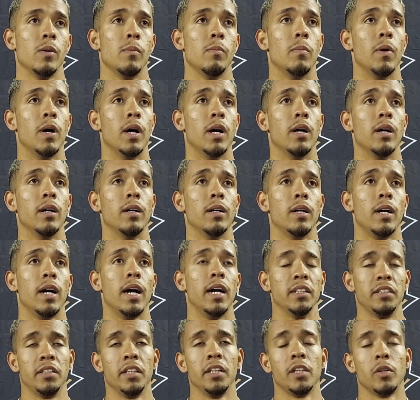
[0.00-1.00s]
But
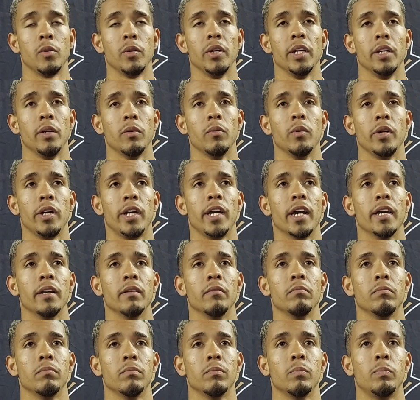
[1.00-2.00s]
I think we
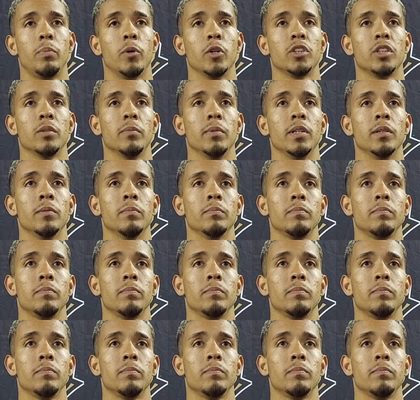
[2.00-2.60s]
can possibly.